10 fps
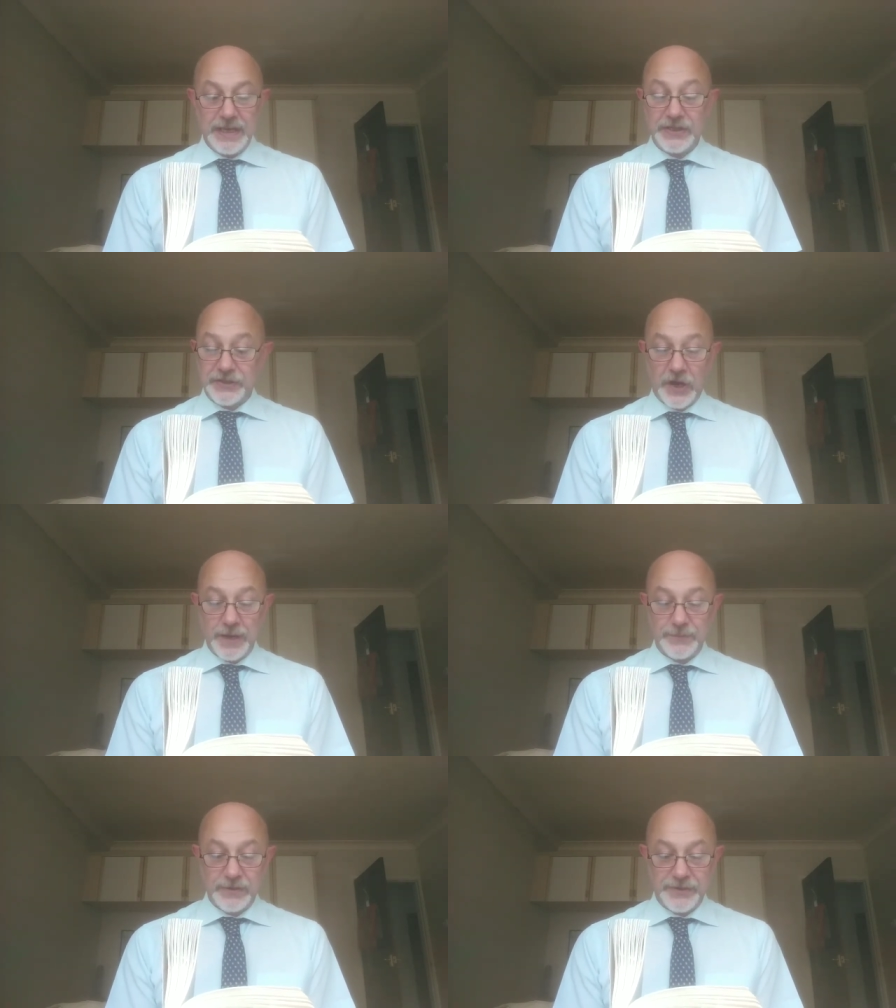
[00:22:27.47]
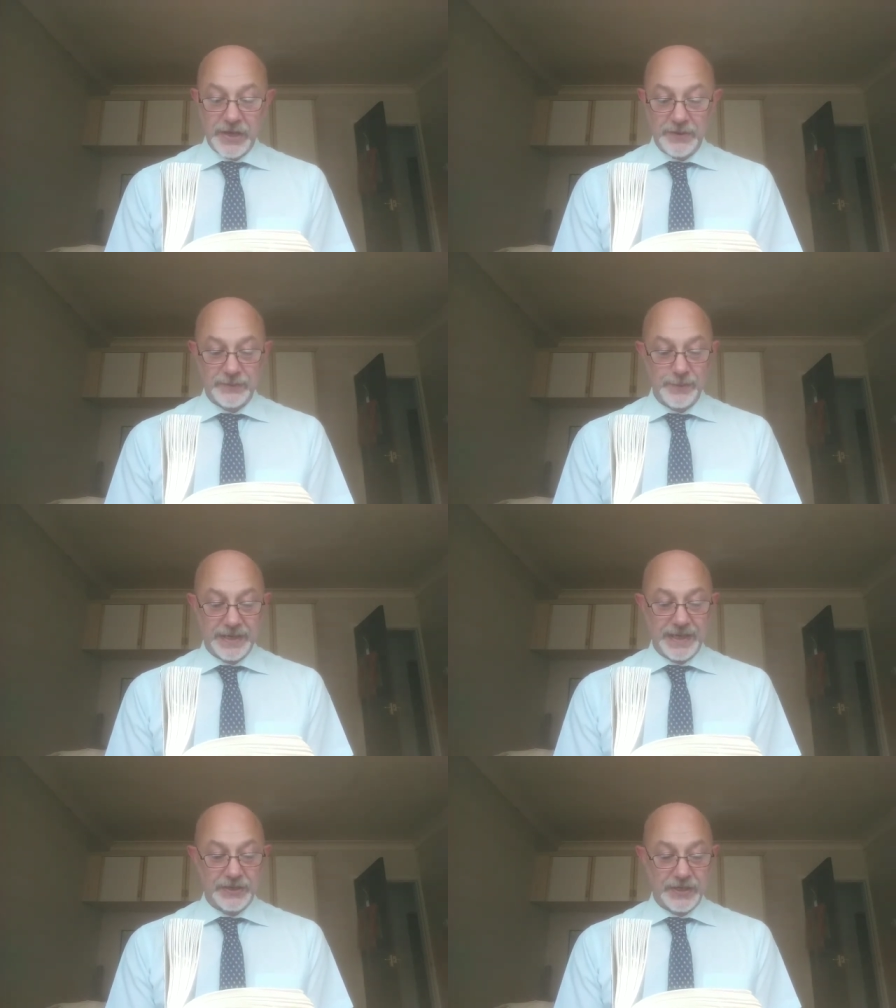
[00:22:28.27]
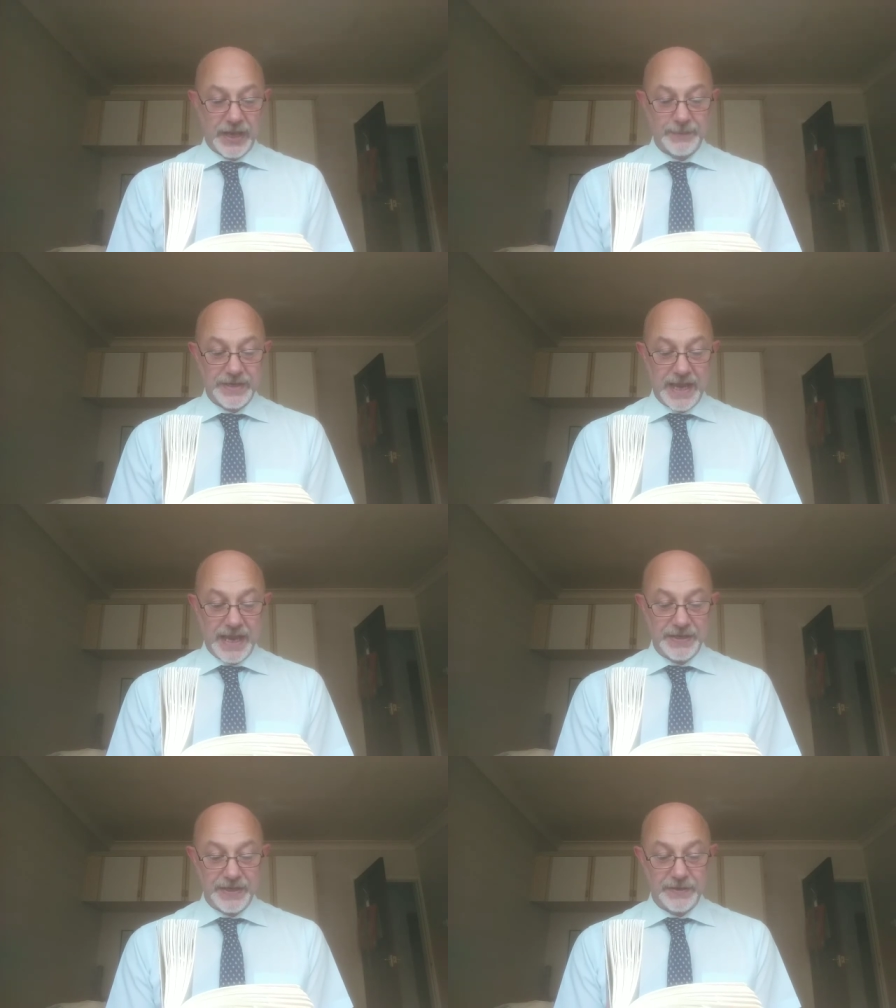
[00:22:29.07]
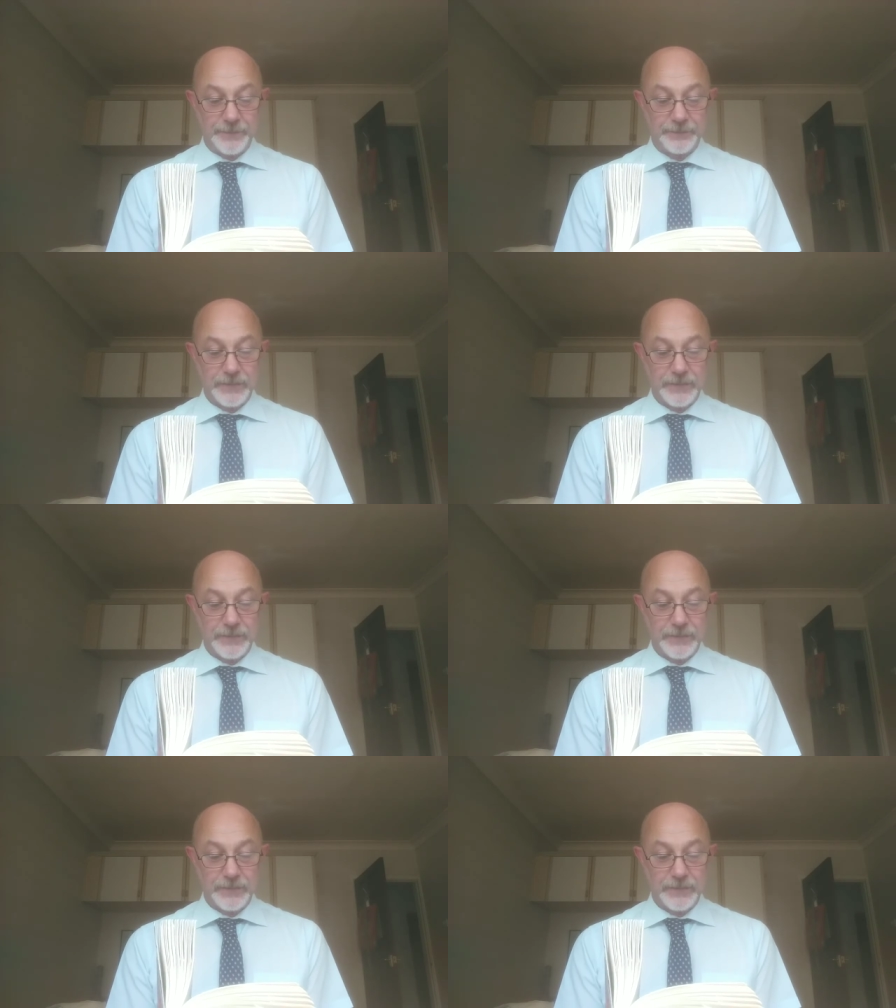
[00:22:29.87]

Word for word: Each time she returns from the kitchen empty handed.